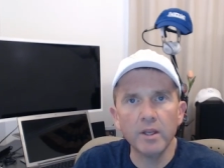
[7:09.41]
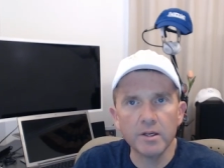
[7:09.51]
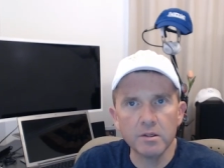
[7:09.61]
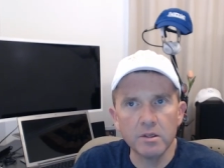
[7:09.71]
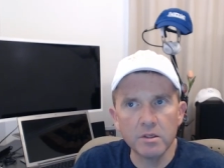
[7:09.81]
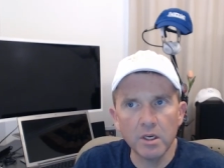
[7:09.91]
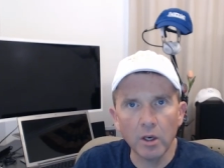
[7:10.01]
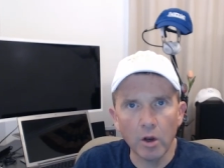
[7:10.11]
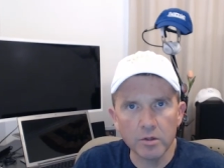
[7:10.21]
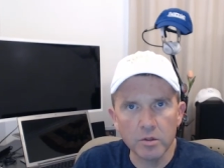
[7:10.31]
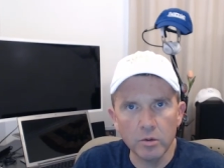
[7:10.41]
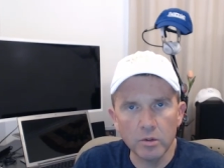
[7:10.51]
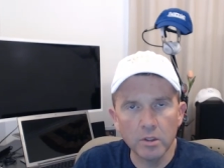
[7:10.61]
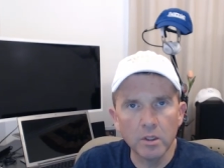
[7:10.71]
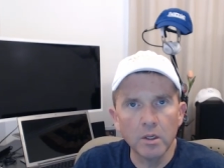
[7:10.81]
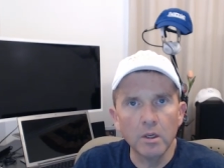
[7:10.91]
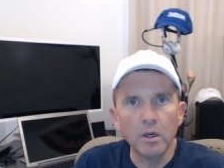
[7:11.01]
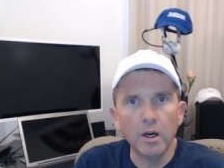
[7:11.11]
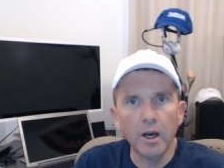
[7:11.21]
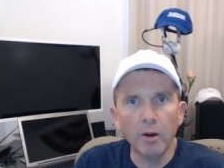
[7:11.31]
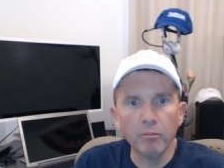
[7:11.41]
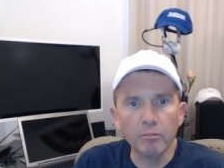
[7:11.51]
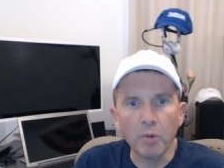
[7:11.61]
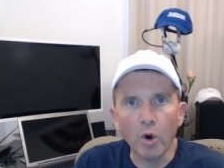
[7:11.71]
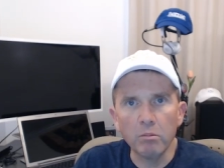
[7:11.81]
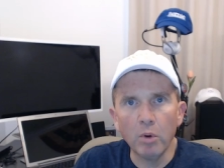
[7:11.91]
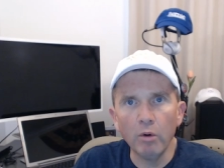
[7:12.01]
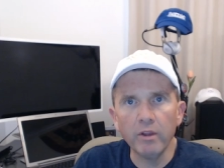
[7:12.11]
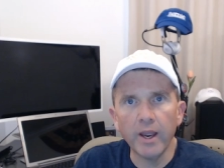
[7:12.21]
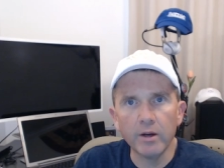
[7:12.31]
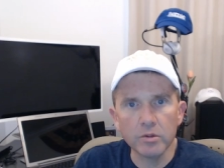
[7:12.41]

SEC lawsuit on both counts.